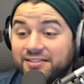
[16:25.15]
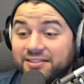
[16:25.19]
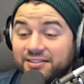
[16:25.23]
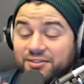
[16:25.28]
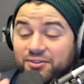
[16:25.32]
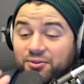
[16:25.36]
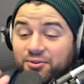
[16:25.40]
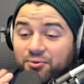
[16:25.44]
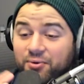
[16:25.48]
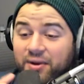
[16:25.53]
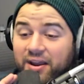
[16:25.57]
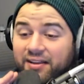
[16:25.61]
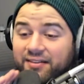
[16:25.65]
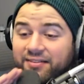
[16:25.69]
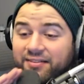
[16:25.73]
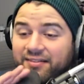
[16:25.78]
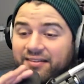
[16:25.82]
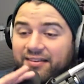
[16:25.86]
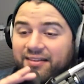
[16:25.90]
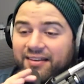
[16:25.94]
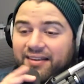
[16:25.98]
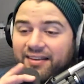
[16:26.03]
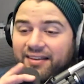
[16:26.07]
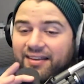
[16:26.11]
a direct
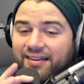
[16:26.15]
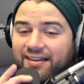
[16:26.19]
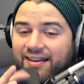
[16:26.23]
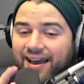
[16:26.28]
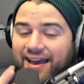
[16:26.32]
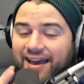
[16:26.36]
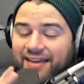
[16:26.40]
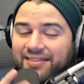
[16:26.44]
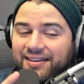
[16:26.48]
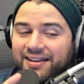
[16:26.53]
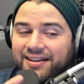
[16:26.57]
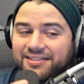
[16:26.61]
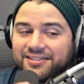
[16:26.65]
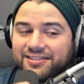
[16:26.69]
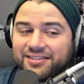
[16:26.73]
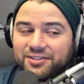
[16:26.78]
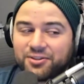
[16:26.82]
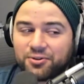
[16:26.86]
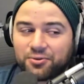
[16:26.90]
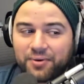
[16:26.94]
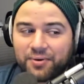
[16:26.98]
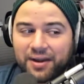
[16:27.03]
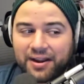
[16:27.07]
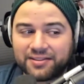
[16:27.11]

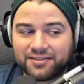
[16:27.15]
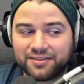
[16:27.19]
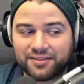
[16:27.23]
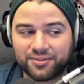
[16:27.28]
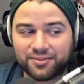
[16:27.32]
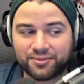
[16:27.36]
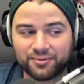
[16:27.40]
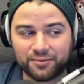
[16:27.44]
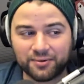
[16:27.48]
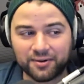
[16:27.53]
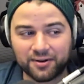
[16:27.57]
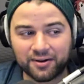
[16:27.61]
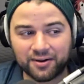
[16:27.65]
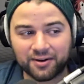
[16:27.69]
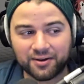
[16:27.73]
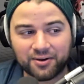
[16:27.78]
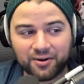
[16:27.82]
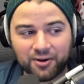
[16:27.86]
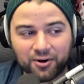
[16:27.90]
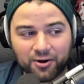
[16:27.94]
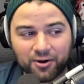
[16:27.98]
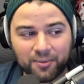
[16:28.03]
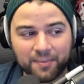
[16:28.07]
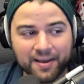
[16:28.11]

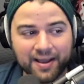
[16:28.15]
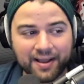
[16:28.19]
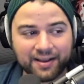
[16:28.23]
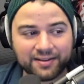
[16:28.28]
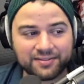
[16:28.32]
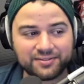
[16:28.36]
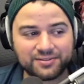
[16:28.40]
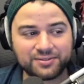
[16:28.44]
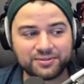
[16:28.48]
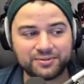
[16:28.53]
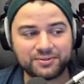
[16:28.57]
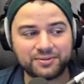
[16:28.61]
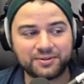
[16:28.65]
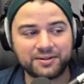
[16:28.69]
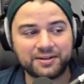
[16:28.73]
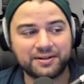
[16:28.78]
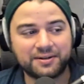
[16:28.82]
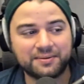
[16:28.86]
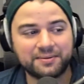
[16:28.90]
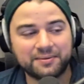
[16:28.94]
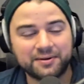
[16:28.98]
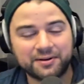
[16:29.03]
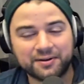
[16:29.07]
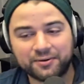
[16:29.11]
callback to
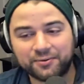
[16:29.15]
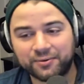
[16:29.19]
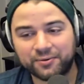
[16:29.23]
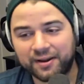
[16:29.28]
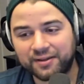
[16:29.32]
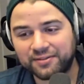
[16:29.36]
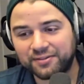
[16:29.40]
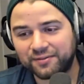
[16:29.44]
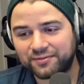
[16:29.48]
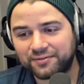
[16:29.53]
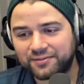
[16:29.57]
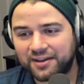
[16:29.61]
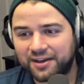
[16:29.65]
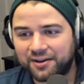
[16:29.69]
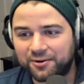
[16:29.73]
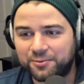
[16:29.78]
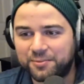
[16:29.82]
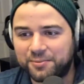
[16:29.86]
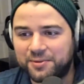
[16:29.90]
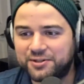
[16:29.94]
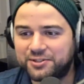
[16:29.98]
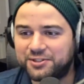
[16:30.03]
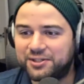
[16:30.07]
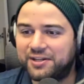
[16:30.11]
a Grand Theft Auto
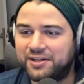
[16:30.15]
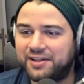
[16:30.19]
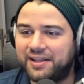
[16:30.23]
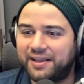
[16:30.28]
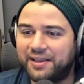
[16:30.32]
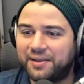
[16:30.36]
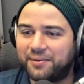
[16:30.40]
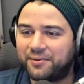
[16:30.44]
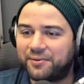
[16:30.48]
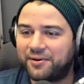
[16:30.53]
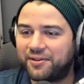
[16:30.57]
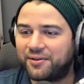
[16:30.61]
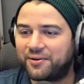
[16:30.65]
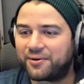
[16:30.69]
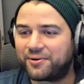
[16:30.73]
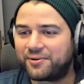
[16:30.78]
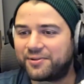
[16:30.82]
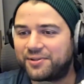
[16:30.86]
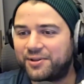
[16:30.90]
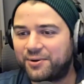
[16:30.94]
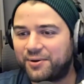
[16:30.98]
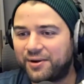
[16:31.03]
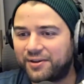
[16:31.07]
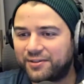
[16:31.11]
mission, like in one of the
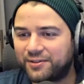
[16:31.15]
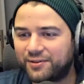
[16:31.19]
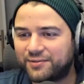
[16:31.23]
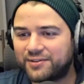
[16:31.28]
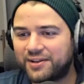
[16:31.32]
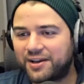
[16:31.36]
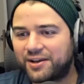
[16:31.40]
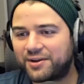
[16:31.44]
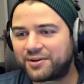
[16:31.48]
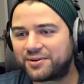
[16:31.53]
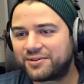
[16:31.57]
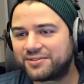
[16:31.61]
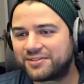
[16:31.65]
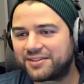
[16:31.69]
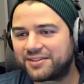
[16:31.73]
early Grand Theft Autos.